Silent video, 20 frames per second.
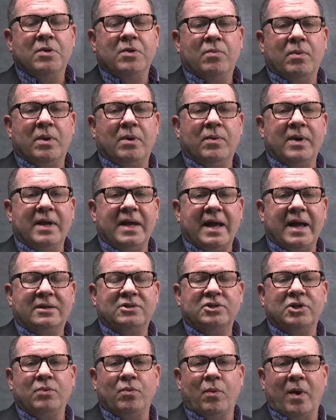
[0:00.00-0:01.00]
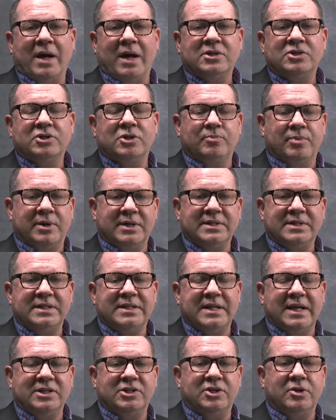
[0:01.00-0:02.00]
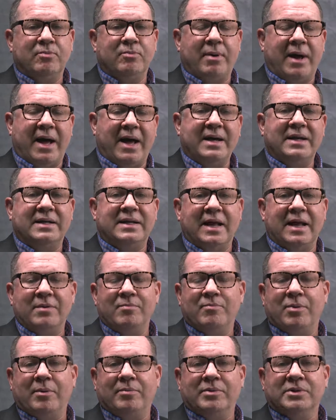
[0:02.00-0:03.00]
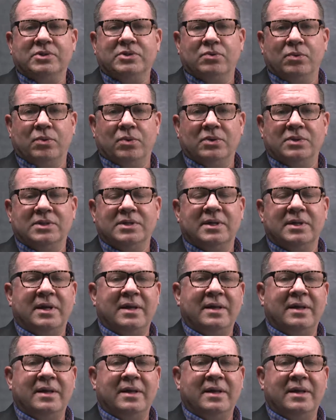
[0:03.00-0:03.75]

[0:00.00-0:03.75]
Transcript: where we actually watched a presentation by a Dayton Public Schools